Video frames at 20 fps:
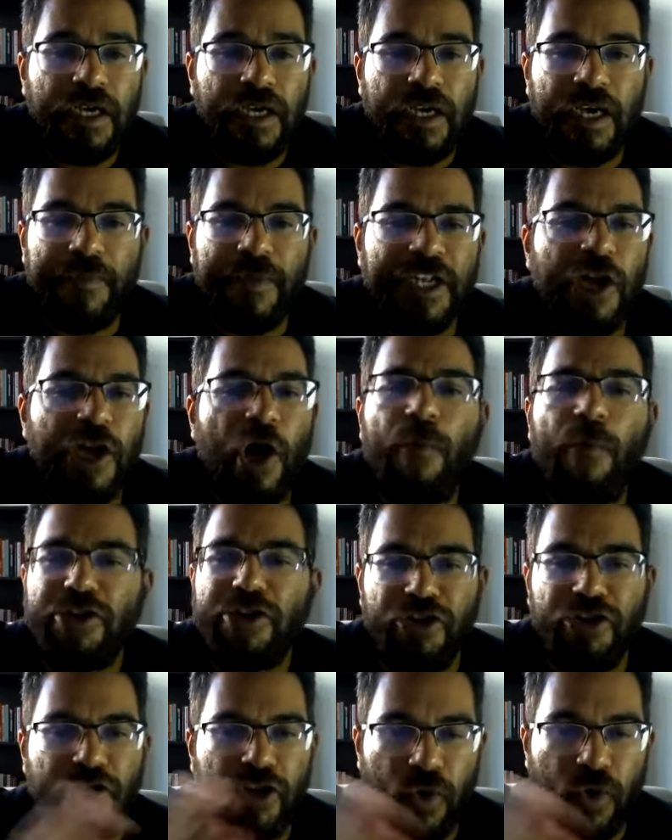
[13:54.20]
In no
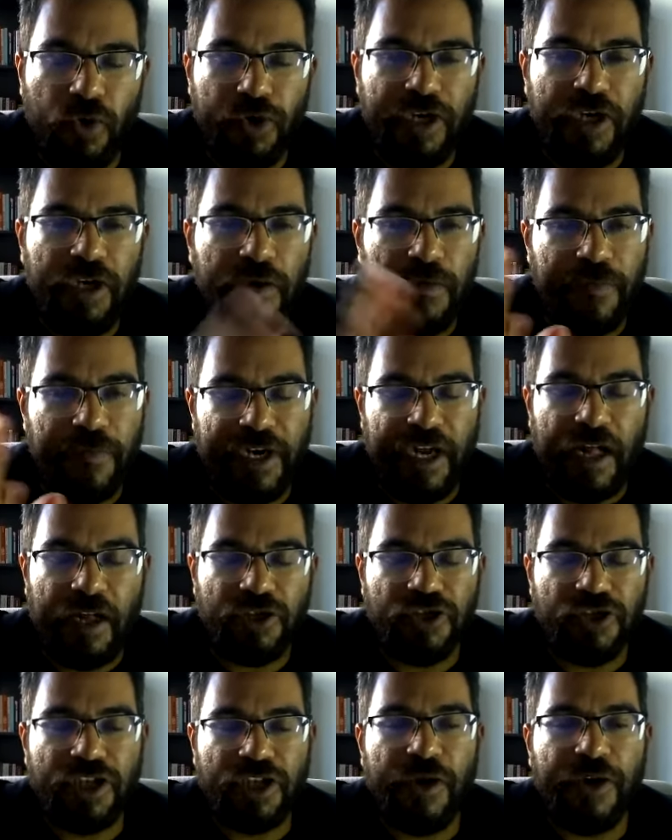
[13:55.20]
particular order, but I'll
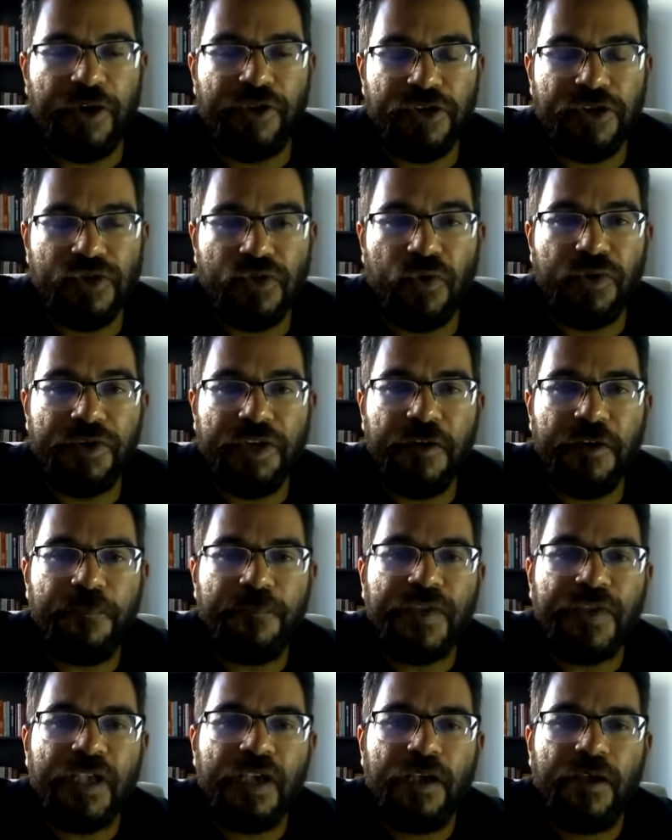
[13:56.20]
just go in this order.
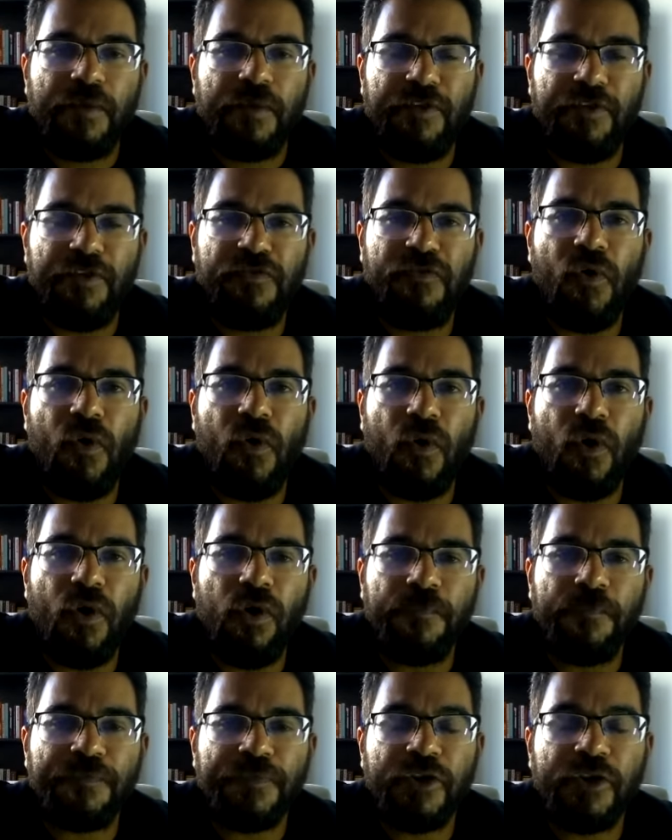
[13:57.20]

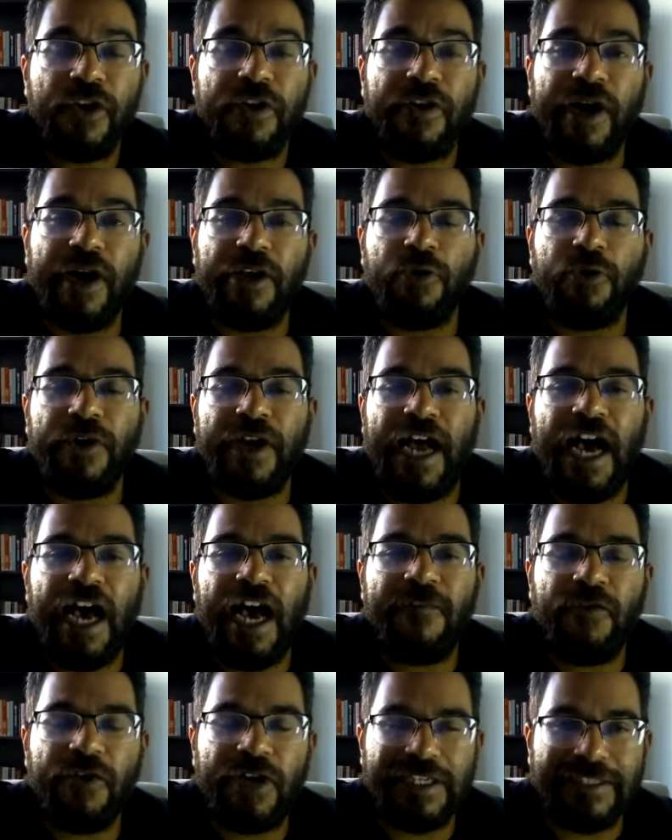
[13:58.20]
Before, you're an
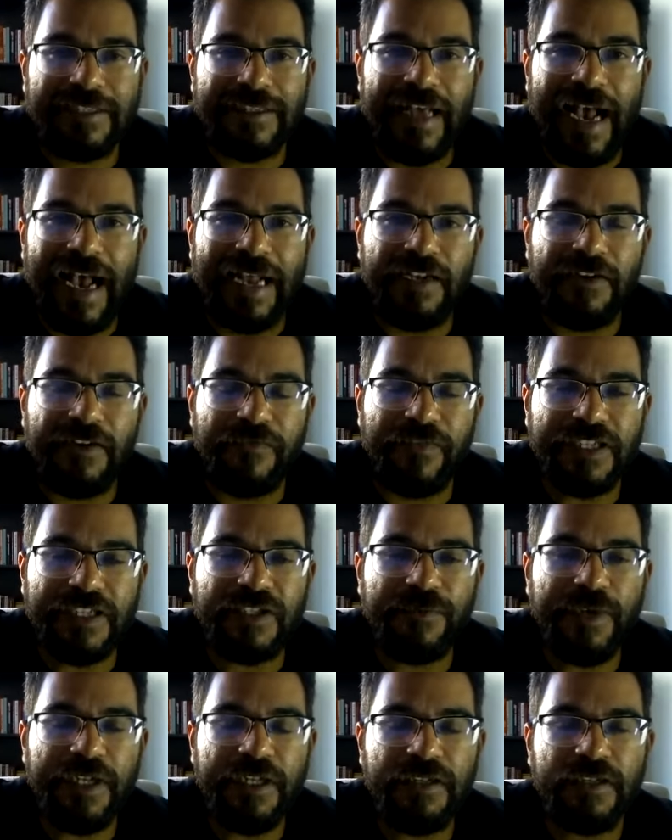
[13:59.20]
IFRS 9
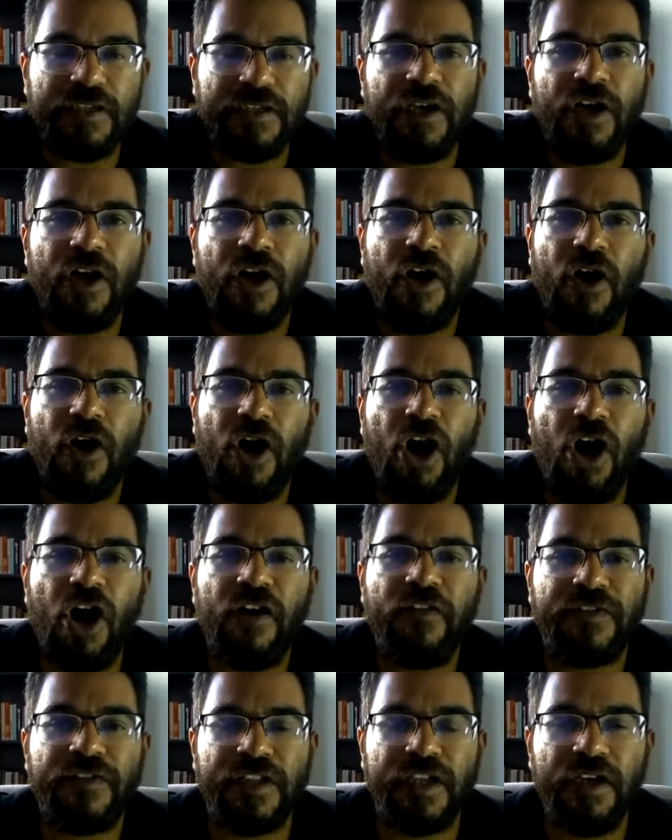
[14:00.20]
investment.
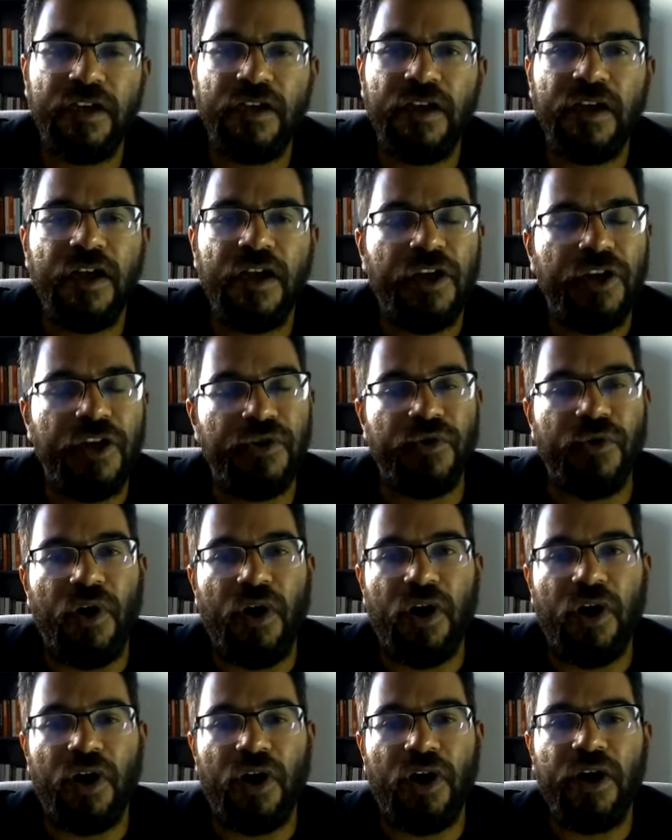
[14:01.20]
After, you
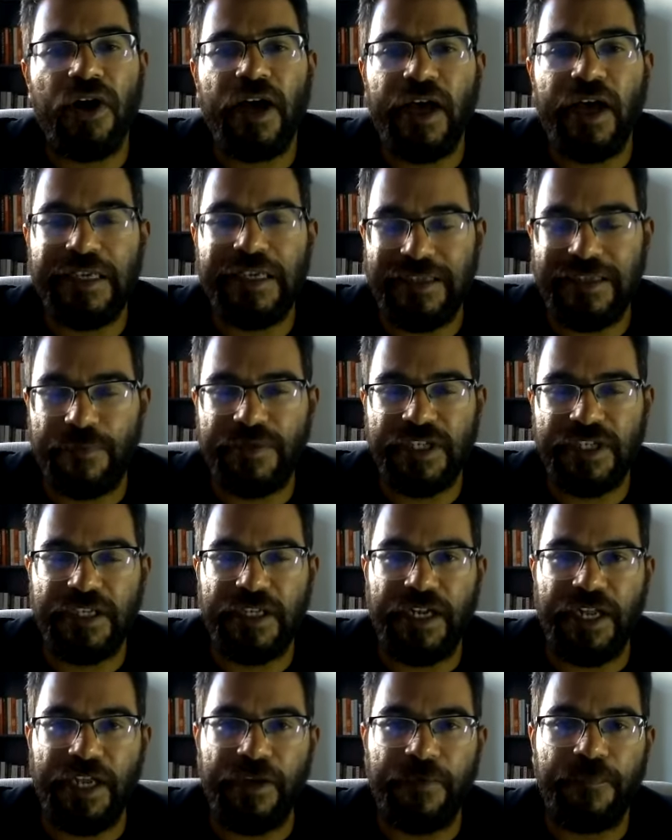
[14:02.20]
are a
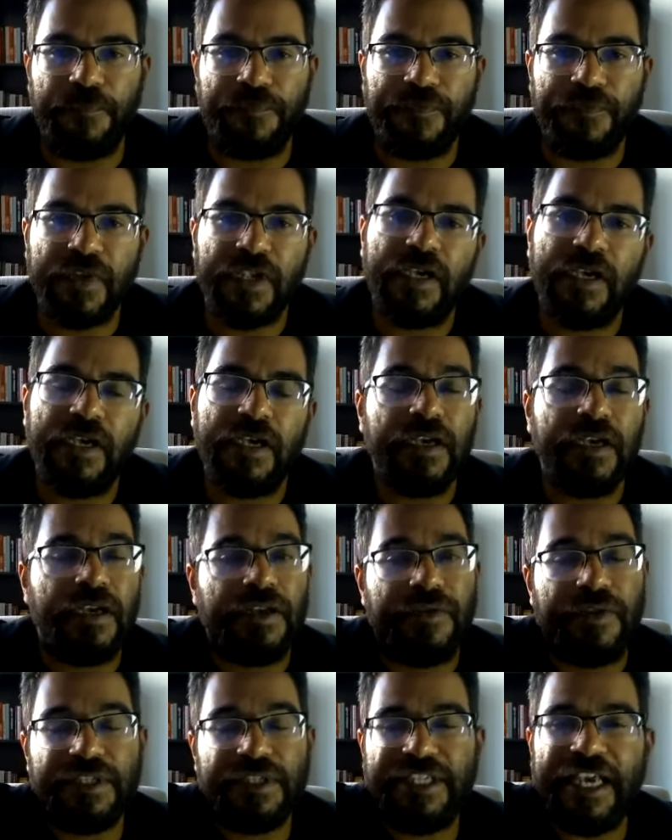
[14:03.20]
subsidiary.
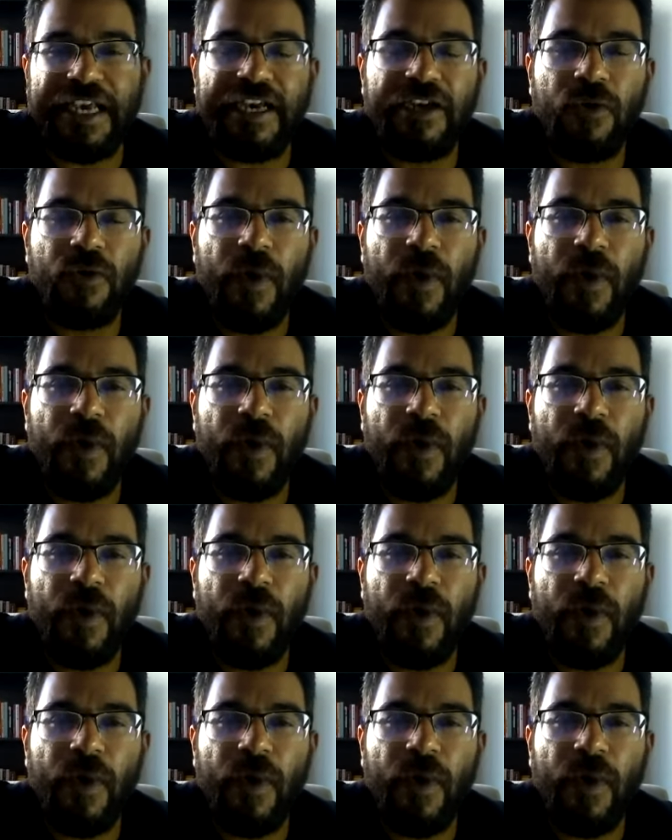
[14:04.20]
The second